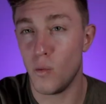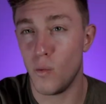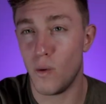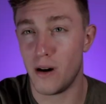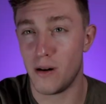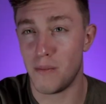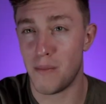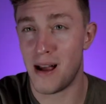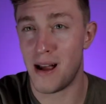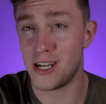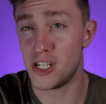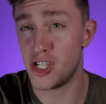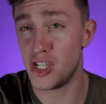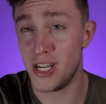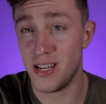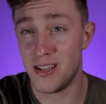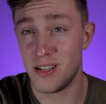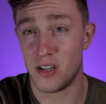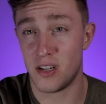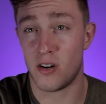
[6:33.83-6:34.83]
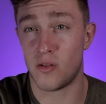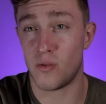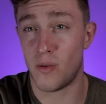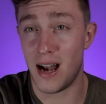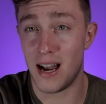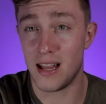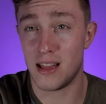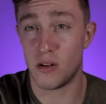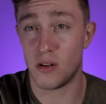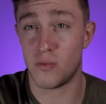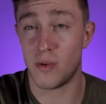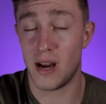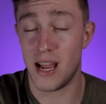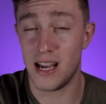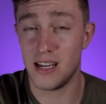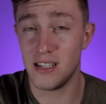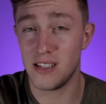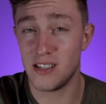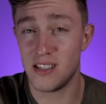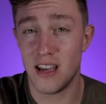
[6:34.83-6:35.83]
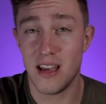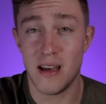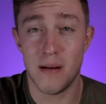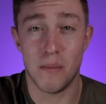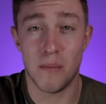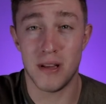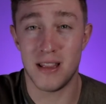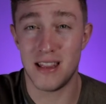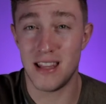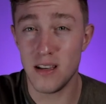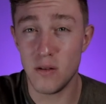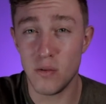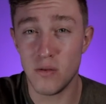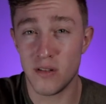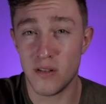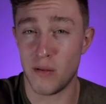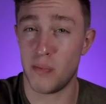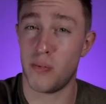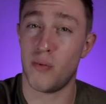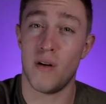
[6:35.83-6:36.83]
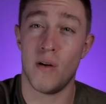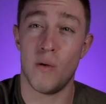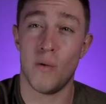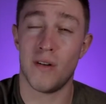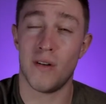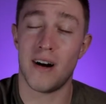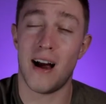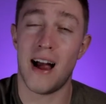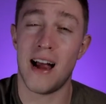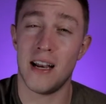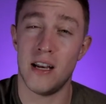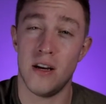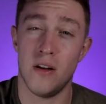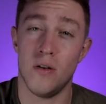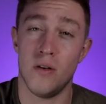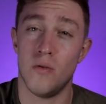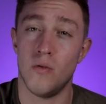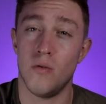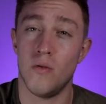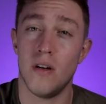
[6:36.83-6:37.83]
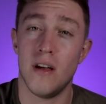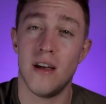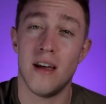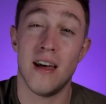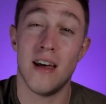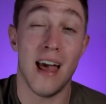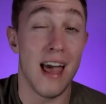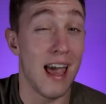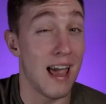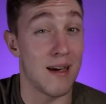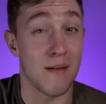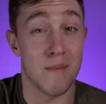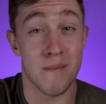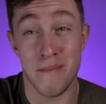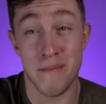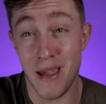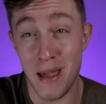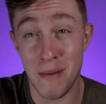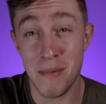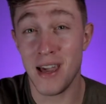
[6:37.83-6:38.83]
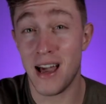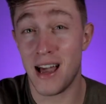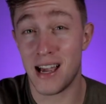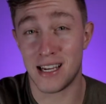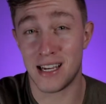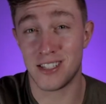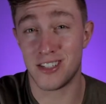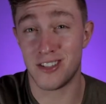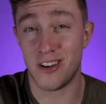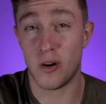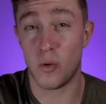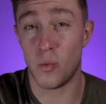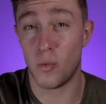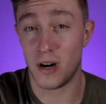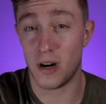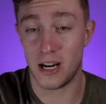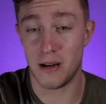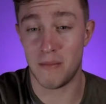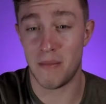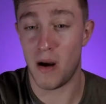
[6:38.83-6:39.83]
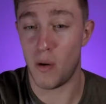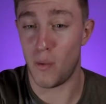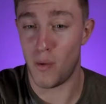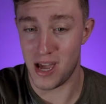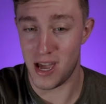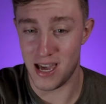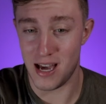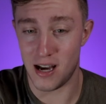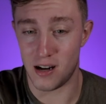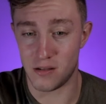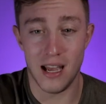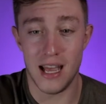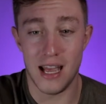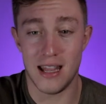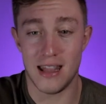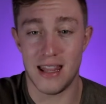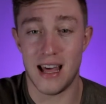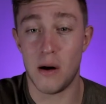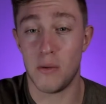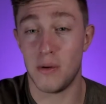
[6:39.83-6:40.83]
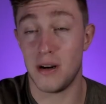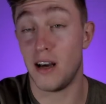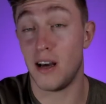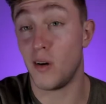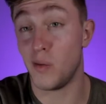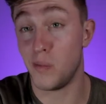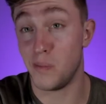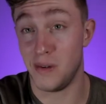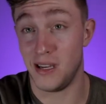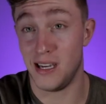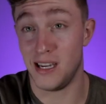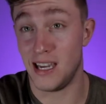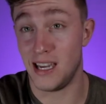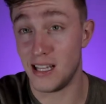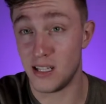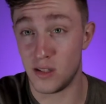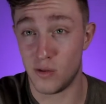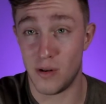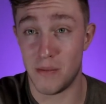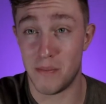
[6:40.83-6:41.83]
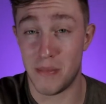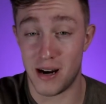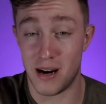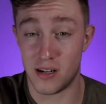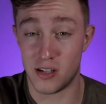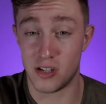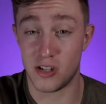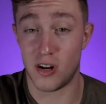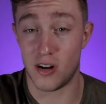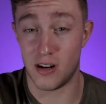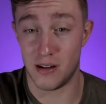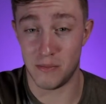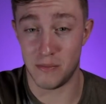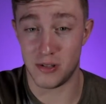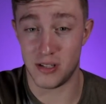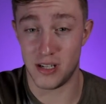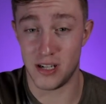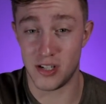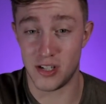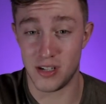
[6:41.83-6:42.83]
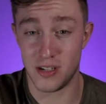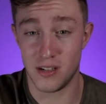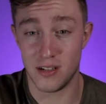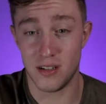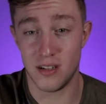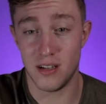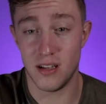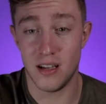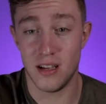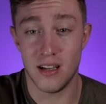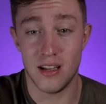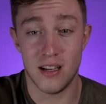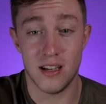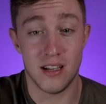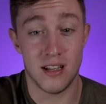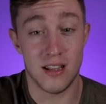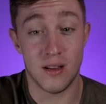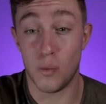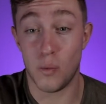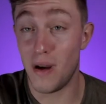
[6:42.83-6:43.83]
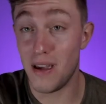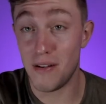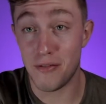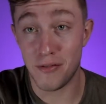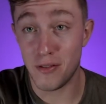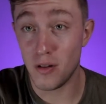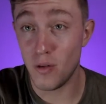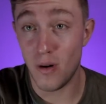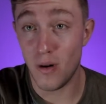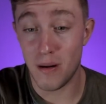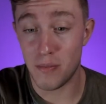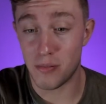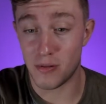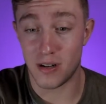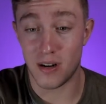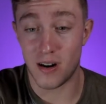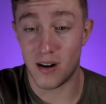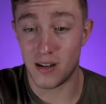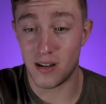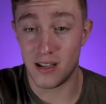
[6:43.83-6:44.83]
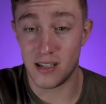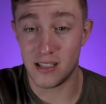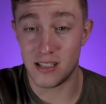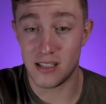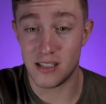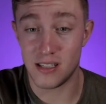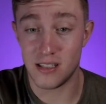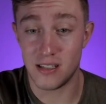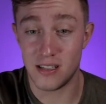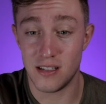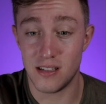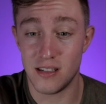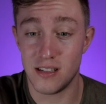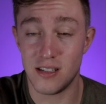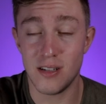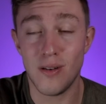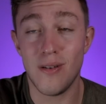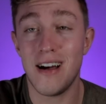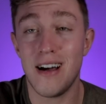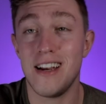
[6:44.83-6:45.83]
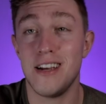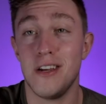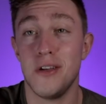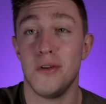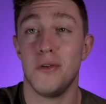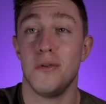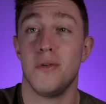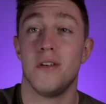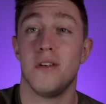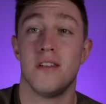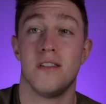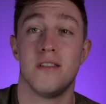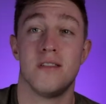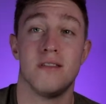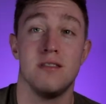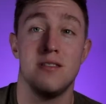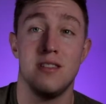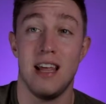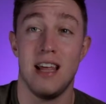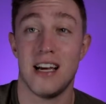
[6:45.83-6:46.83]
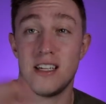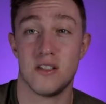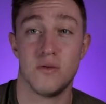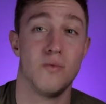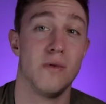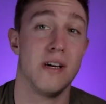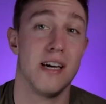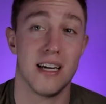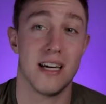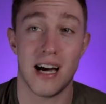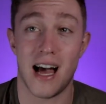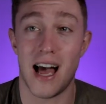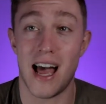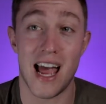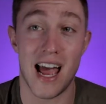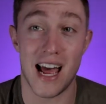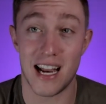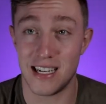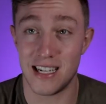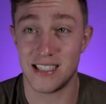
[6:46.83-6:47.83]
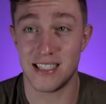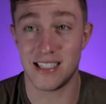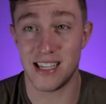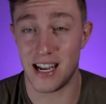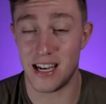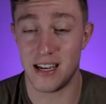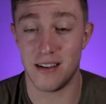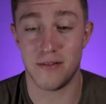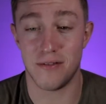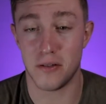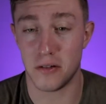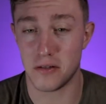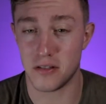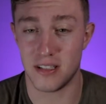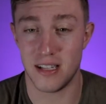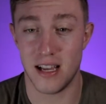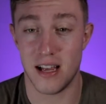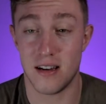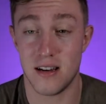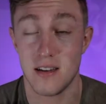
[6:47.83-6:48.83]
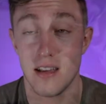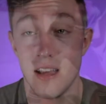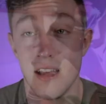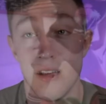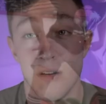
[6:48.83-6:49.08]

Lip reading: where my shins are right at the rings, but this was the point where I knew, hey, maybe I can start working my way up, and that would help me get into a better starting position. The weight flew up regardless, so I knew next week I had to send it full send at